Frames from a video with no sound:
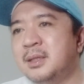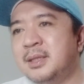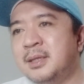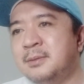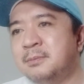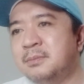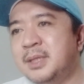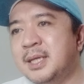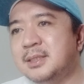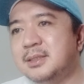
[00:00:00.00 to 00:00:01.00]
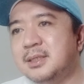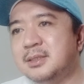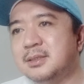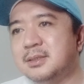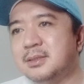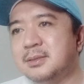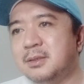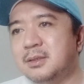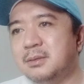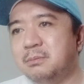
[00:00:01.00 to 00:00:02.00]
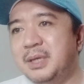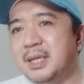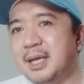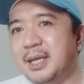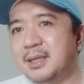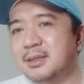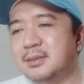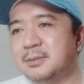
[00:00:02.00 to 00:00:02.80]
Then next is be kind.